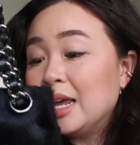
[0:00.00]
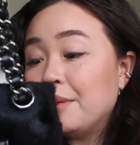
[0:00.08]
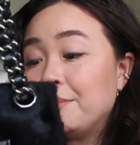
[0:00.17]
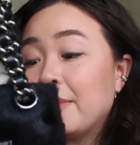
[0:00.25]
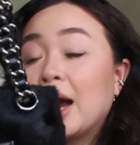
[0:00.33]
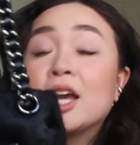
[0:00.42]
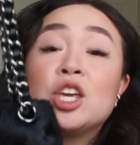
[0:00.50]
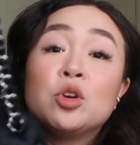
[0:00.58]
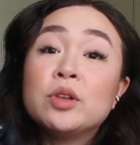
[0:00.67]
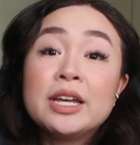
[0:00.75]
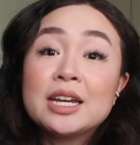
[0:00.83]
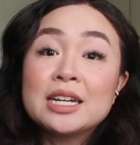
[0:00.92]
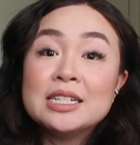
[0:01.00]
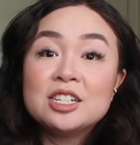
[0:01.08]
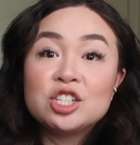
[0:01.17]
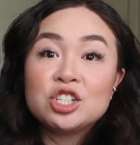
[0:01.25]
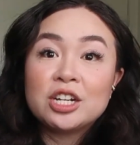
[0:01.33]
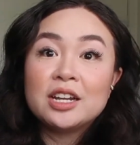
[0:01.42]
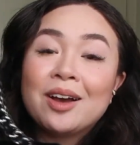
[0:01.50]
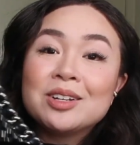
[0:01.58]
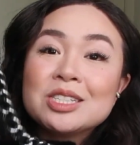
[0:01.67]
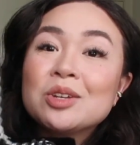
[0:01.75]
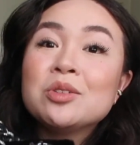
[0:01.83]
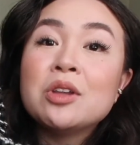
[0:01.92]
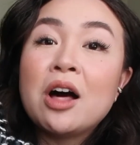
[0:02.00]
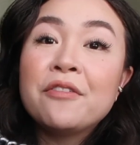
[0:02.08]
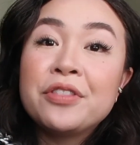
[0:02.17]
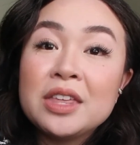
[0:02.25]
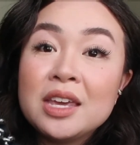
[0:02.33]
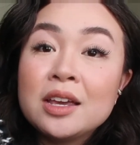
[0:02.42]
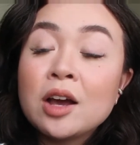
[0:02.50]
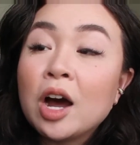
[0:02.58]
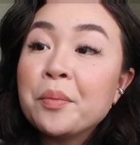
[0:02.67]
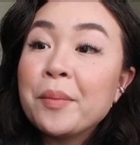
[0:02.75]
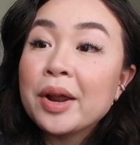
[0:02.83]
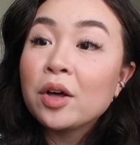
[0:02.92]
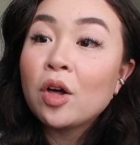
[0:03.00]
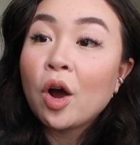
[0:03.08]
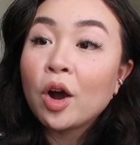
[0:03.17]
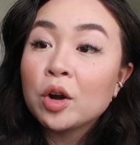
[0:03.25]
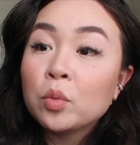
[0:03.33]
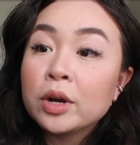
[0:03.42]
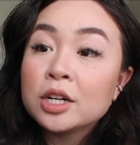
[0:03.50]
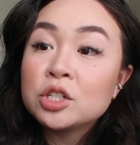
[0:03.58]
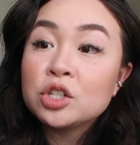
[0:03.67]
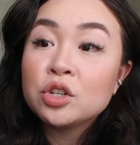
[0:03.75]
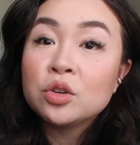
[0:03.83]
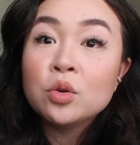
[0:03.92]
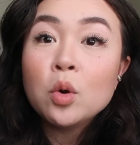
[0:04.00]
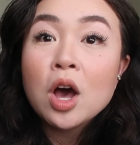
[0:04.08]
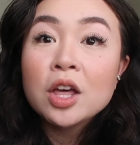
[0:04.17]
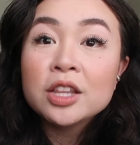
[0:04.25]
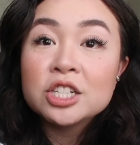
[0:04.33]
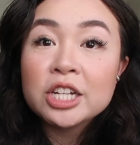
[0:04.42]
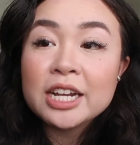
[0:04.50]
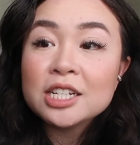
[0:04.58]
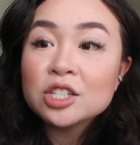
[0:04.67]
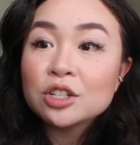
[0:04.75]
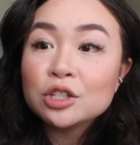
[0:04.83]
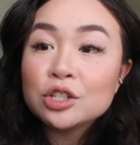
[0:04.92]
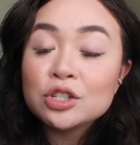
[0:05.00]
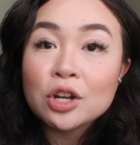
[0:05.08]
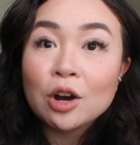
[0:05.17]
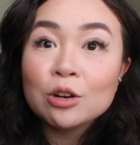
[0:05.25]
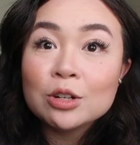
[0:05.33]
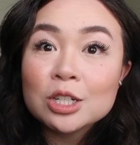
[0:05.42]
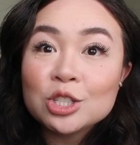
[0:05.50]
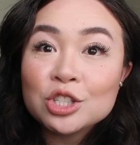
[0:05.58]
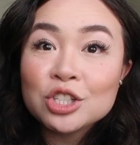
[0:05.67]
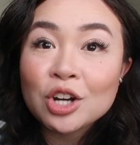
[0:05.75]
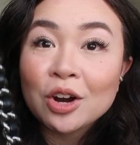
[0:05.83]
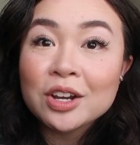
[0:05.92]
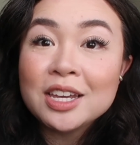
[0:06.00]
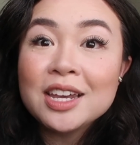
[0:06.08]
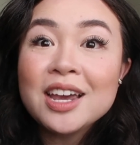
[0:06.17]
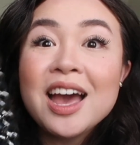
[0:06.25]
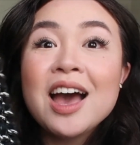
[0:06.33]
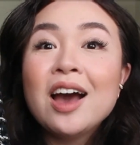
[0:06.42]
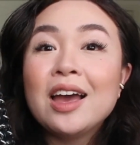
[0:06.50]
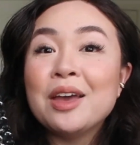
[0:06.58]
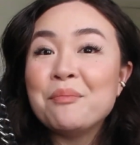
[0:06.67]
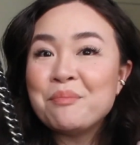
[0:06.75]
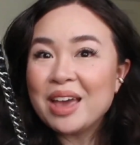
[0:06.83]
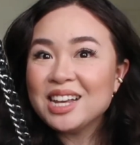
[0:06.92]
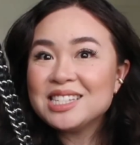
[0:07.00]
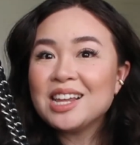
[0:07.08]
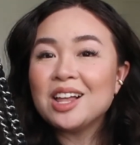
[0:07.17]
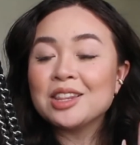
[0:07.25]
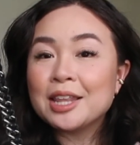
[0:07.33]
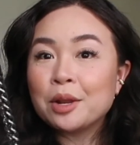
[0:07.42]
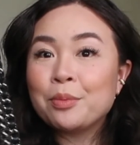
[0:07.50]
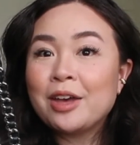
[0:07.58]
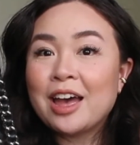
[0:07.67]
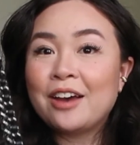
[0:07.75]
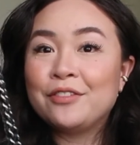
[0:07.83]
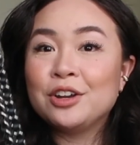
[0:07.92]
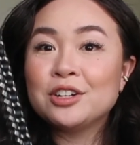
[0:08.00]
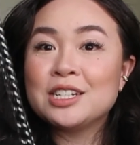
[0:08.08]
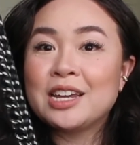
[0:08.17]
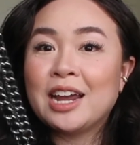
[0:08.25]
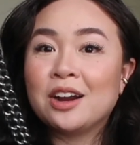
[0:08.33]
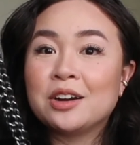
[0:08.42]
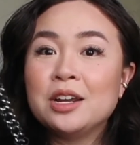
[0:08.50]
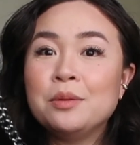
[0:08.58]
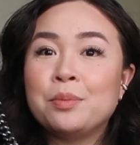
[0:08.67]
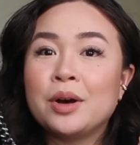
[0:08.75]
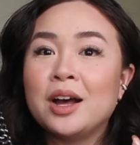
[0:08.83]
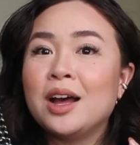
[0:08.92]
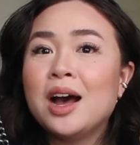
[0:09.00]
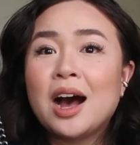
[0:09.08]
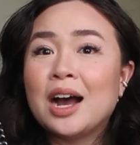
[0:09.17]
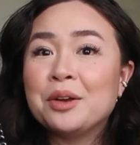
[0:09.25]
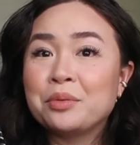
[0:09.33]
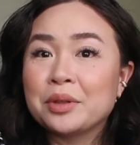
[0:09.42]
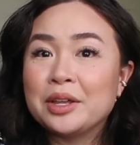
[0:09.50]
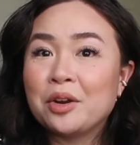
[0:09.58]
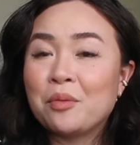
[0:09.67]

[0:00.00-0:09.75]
in immaculate condition. I also love the gunmetal hardware too. The chains are so chunky. It makes it a little bit heavier to carry, but I really